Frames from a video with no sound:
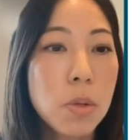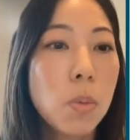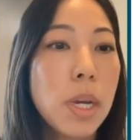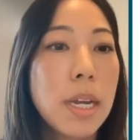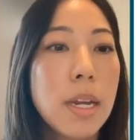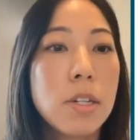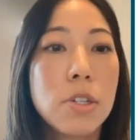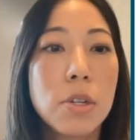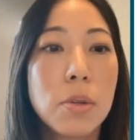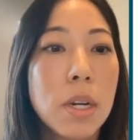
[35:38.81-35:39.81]
We can
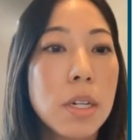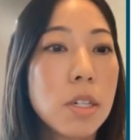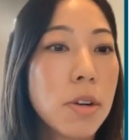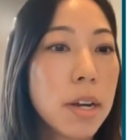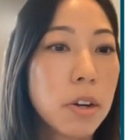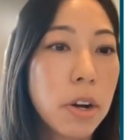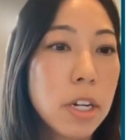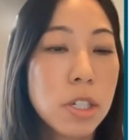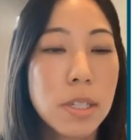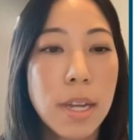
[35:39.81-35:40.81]
do direct
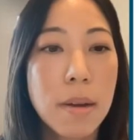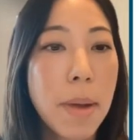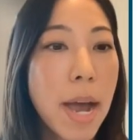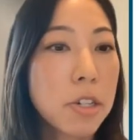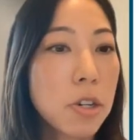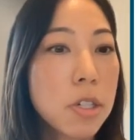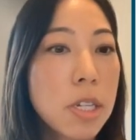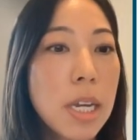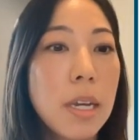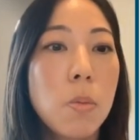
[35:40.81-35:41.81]
integration, send it back to your
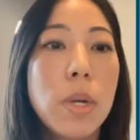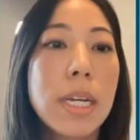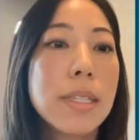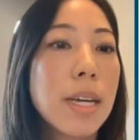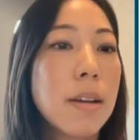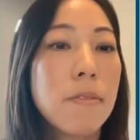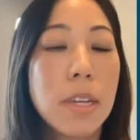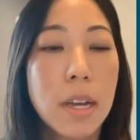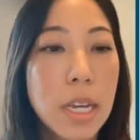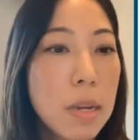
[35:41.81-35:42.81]
team. We can send it
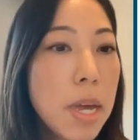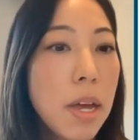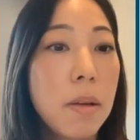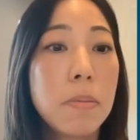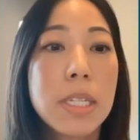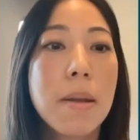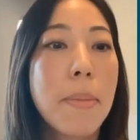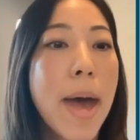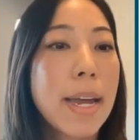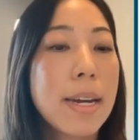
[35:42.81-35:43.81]
via email, send it
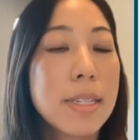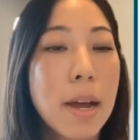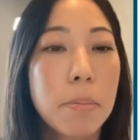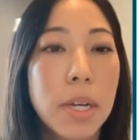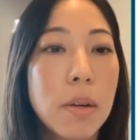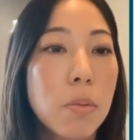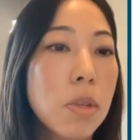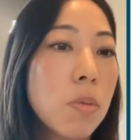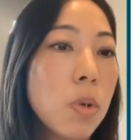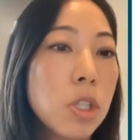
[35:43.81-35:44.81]
back in a template
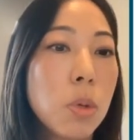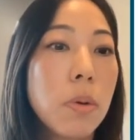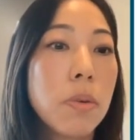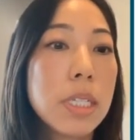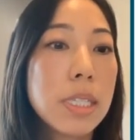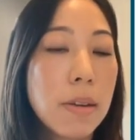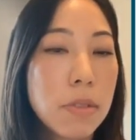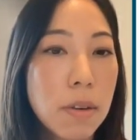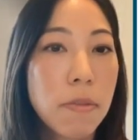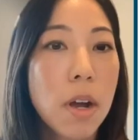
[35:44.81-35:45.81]
in which we received
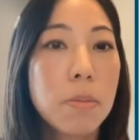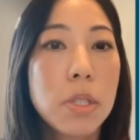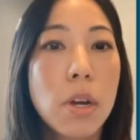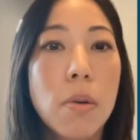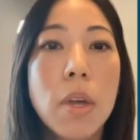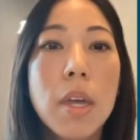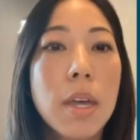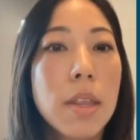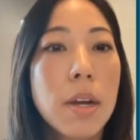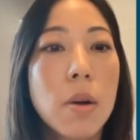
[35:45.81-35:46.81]
it from. So
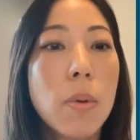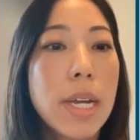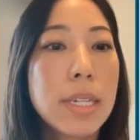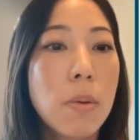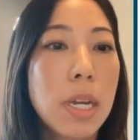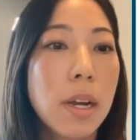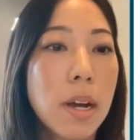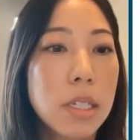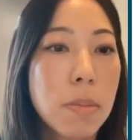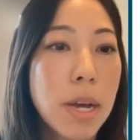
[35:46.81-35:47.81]
there are ways that we can
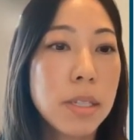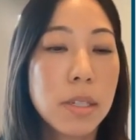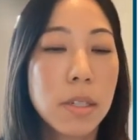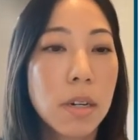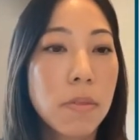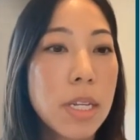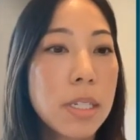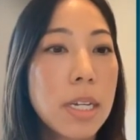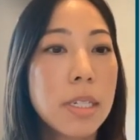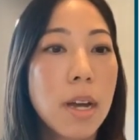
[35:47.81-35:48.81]
customize the service.
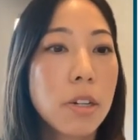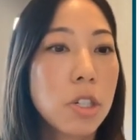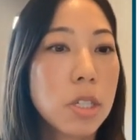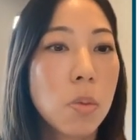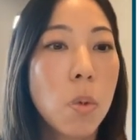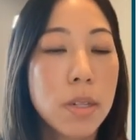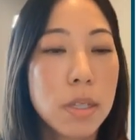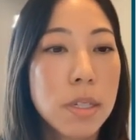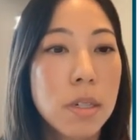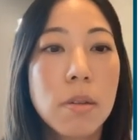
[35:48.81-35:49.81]
It's not just a
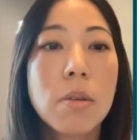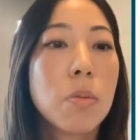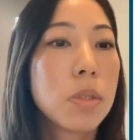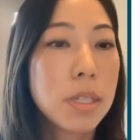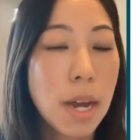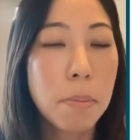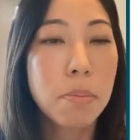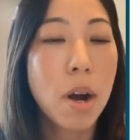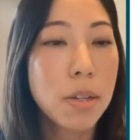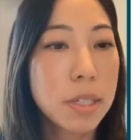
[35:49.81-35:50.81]
one-step
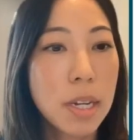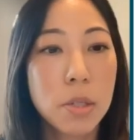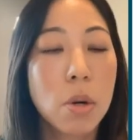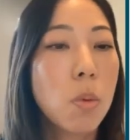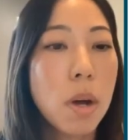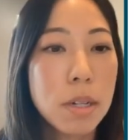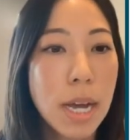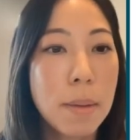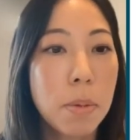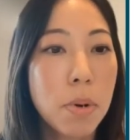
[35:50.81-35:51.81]
process or one
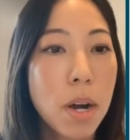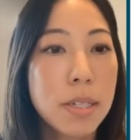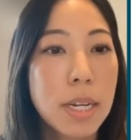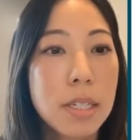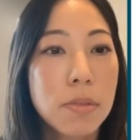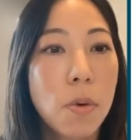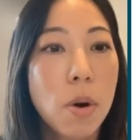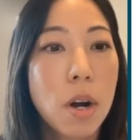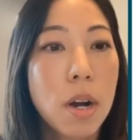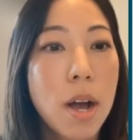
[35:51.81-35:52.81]
type of process for